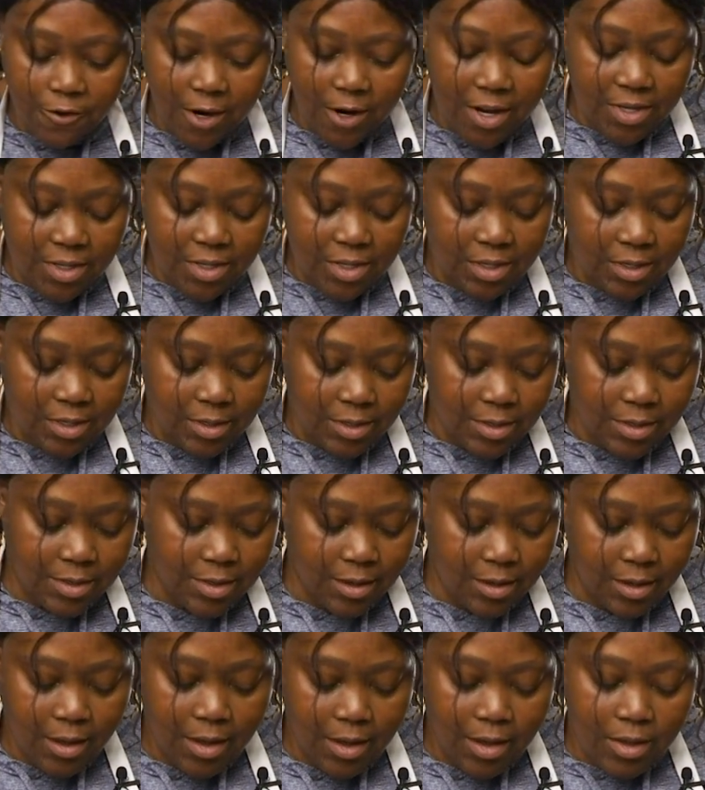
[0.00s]
rice.
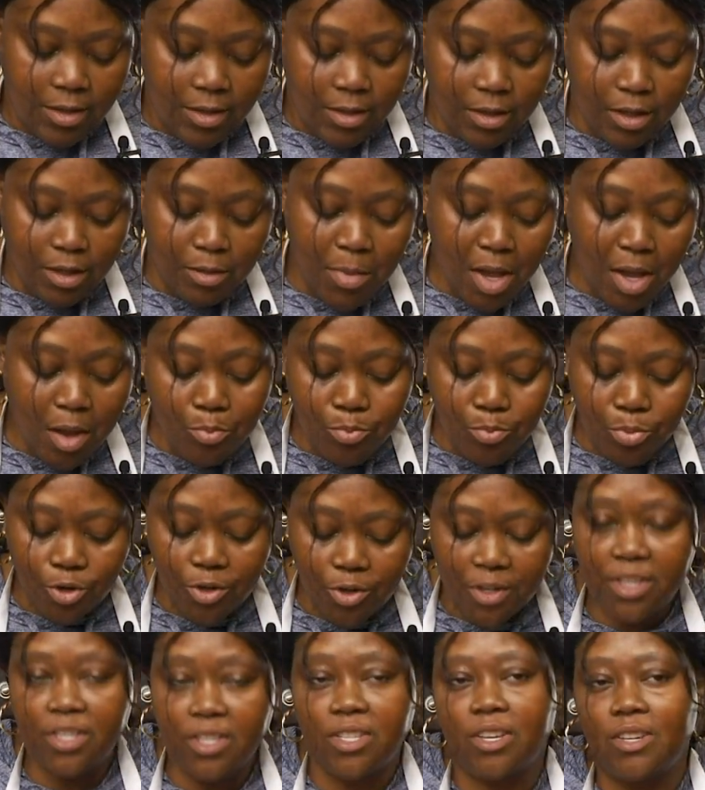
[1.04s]
Now in my
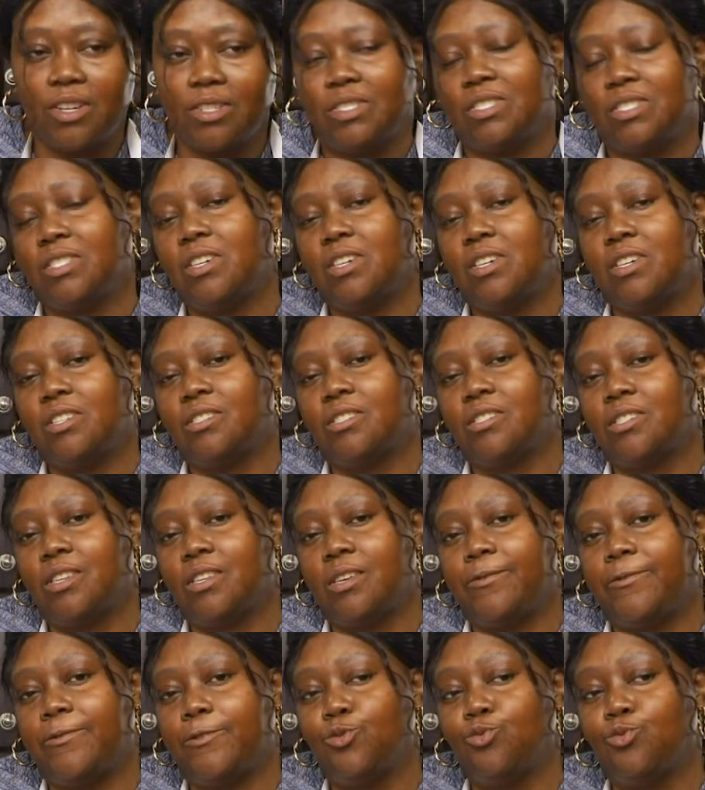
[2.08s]
book, it does says
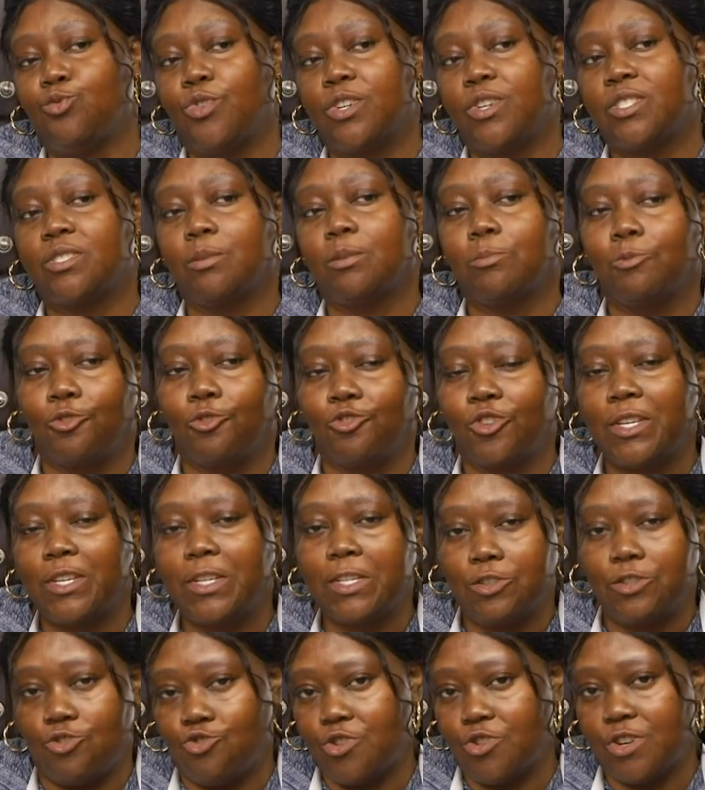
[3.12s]
if you want some
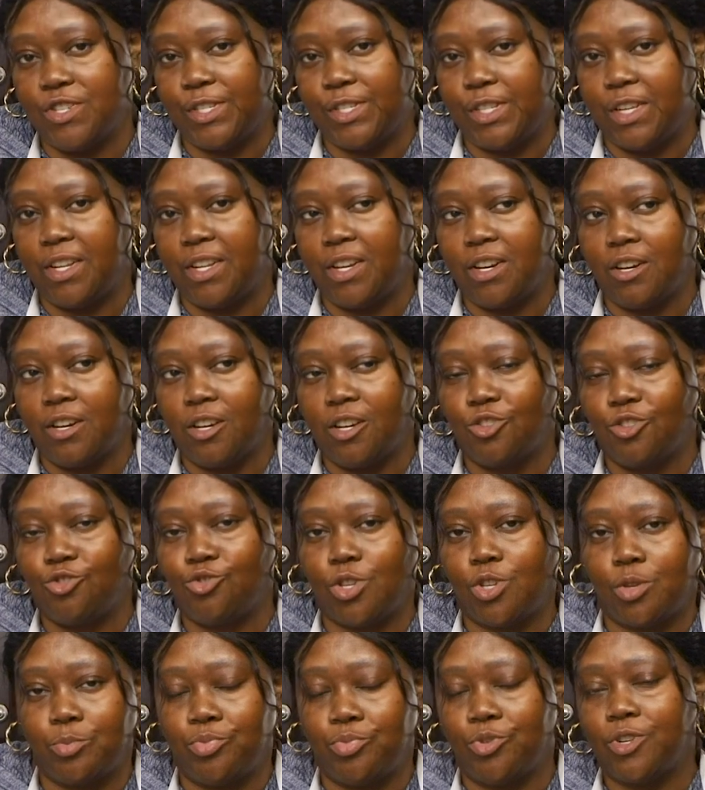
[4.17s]
grated orange in there, you
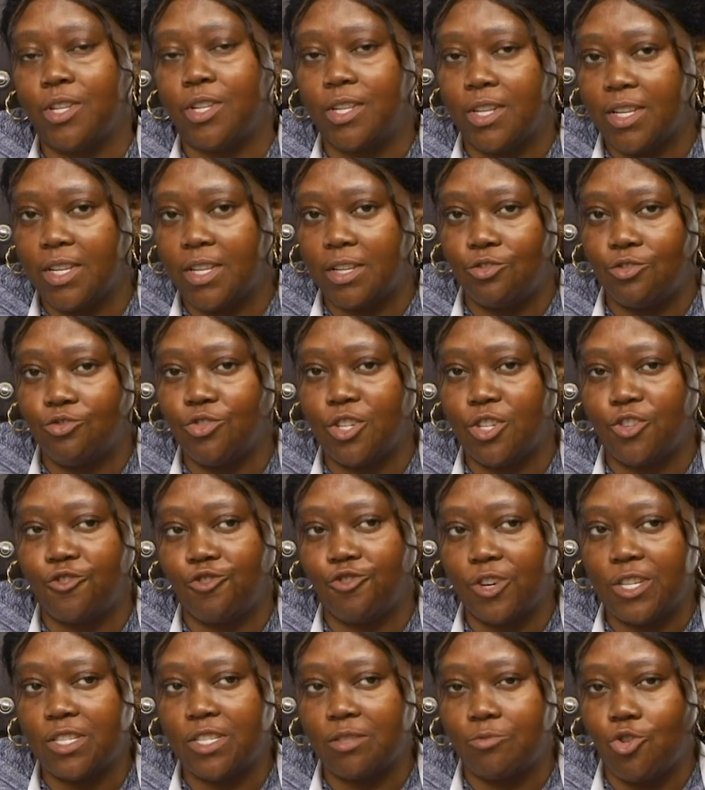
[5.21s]
can put it in, you can
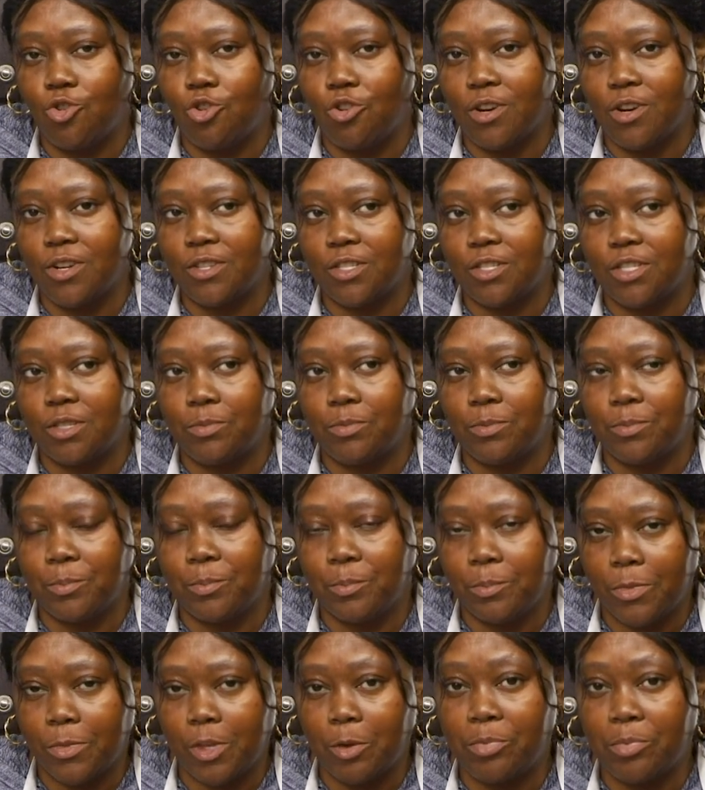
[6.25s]
grate some orange
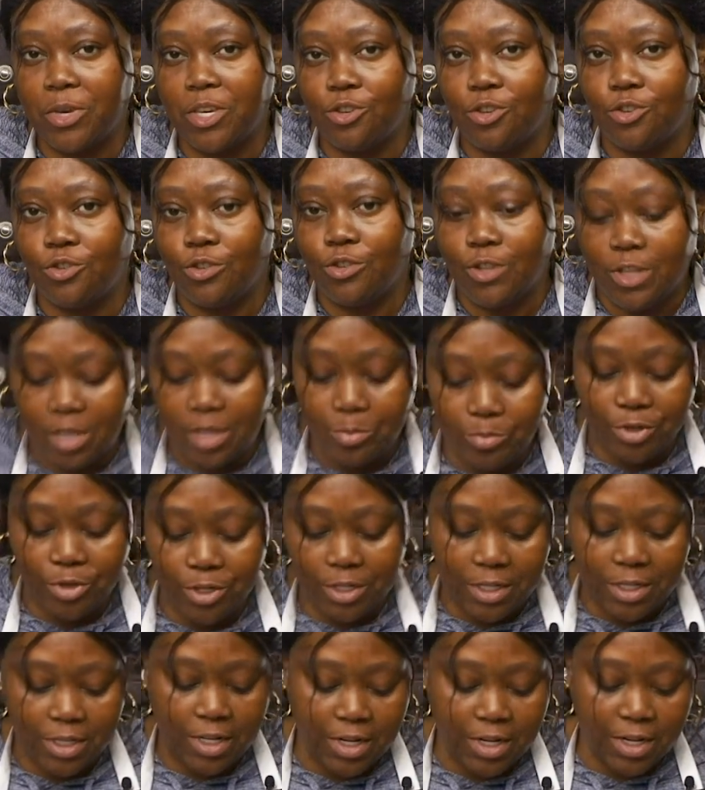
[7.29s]
peel and put
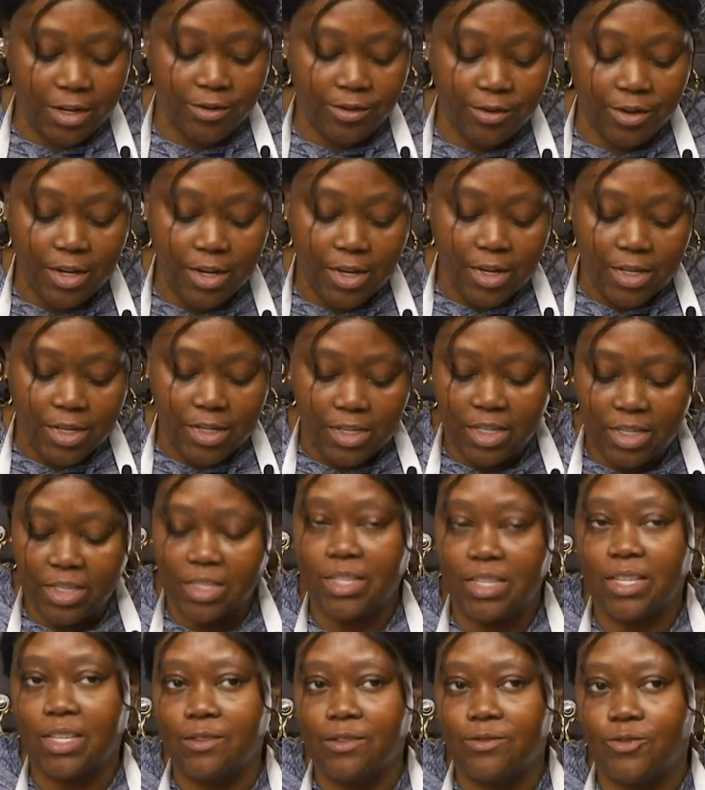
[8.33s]
it in there just
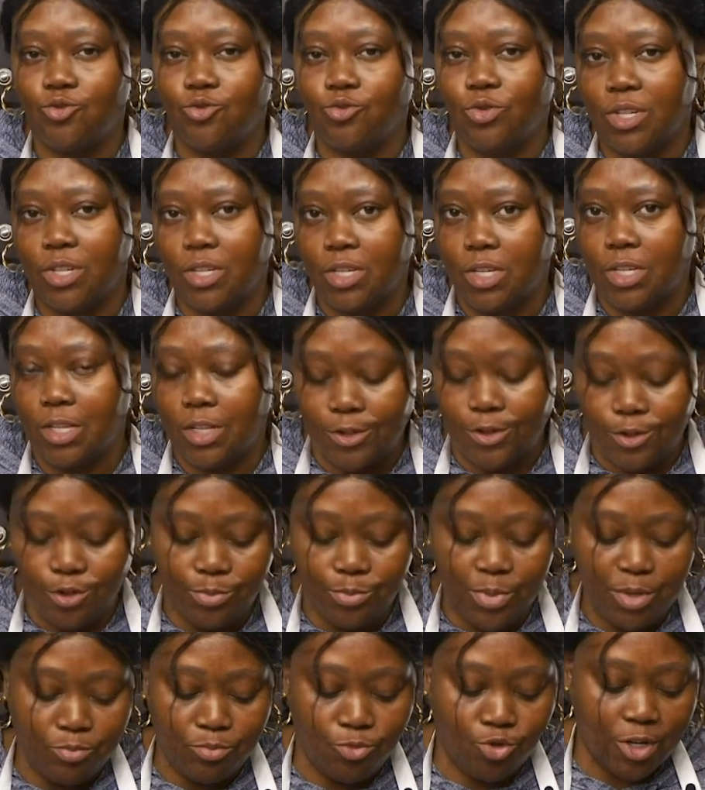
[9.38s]
to give you a little
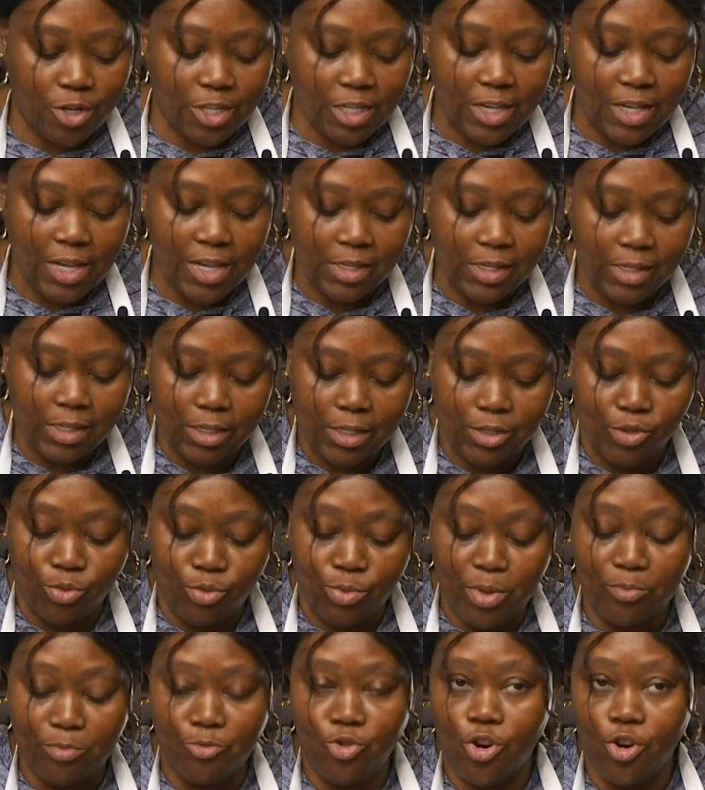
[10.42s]
bit more taste, a little
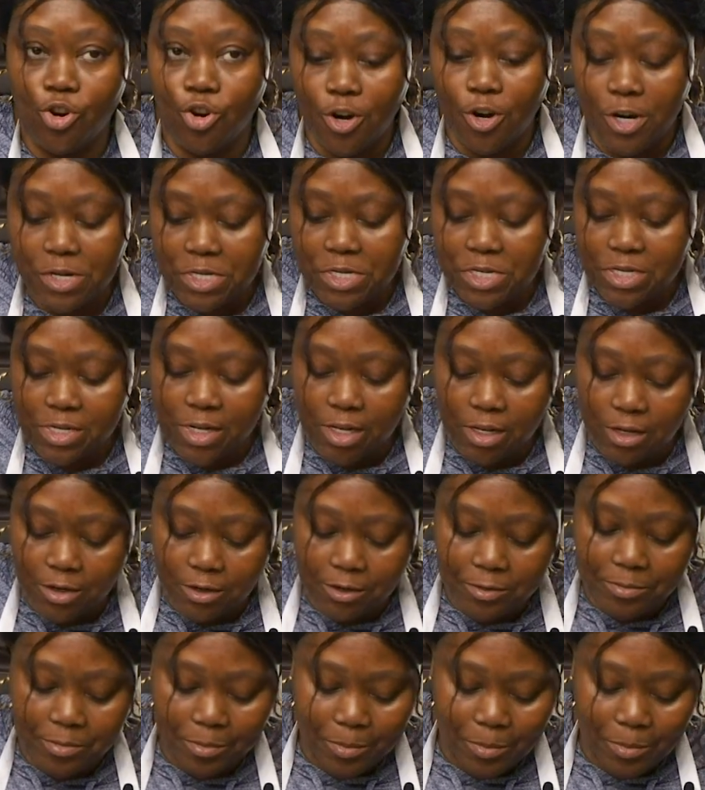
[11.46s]
bit more orange color.